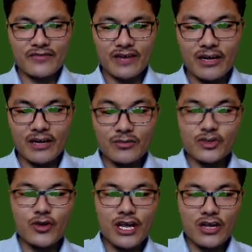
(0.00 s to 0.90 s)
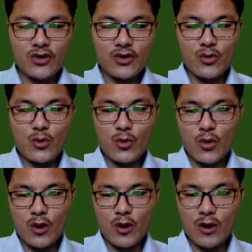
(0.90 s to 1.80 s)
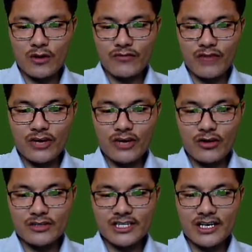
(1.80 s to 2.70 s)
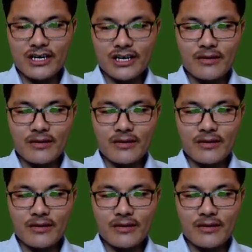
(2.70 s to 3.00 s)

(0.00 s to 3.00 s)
I'm showing you 3 dots here.